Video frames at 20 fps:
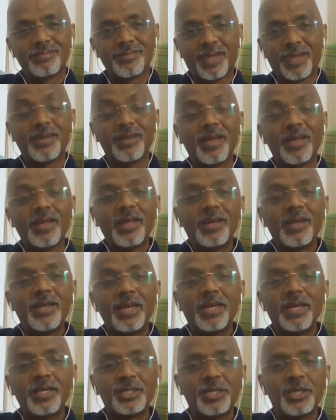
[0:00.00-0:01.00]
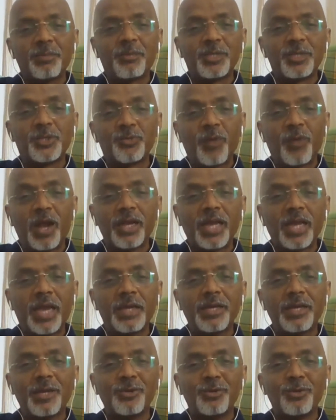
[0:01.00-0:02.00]
Right? Leadership is one
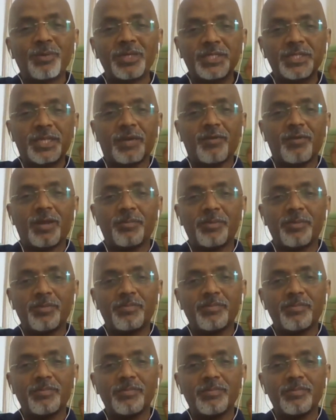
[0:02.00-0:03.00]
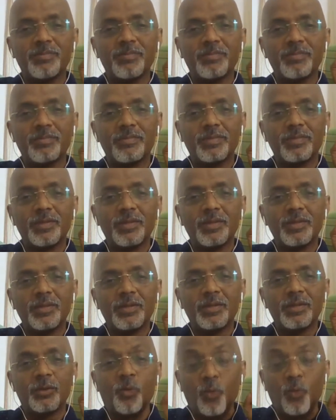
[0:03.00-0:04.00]
area you must develop.
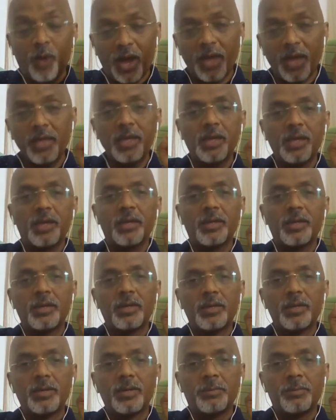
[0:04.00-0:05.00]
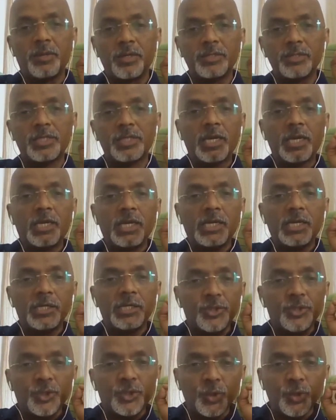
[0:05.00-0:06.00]
Why? Because it
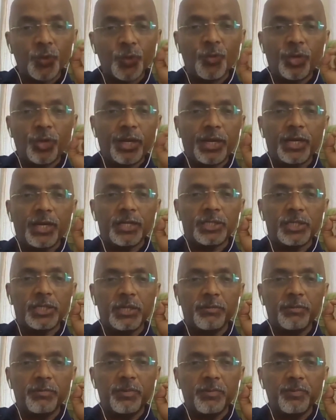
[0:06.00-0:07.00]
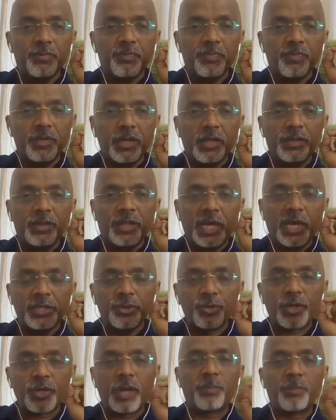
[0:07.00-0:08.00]
is through leadership that you
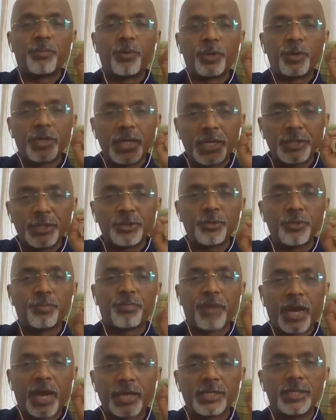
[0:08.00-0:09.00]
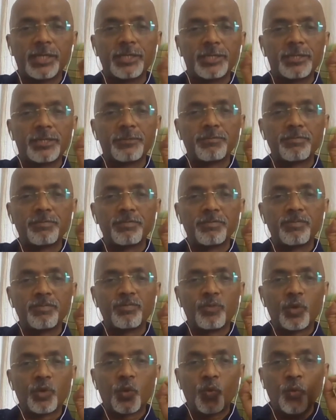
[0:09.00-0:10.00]
can put into practice
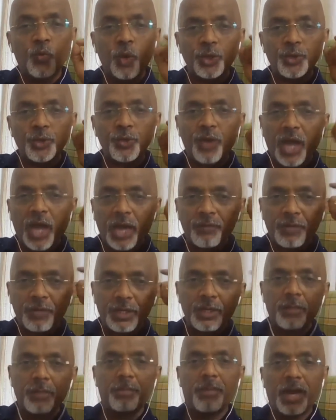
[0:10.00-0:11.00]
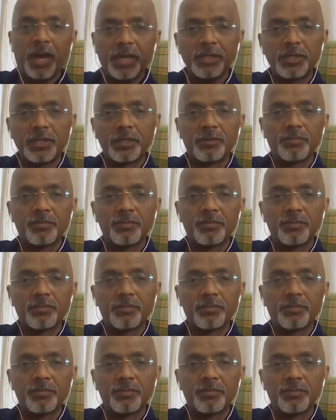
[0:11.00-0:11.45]
what you have in your mind,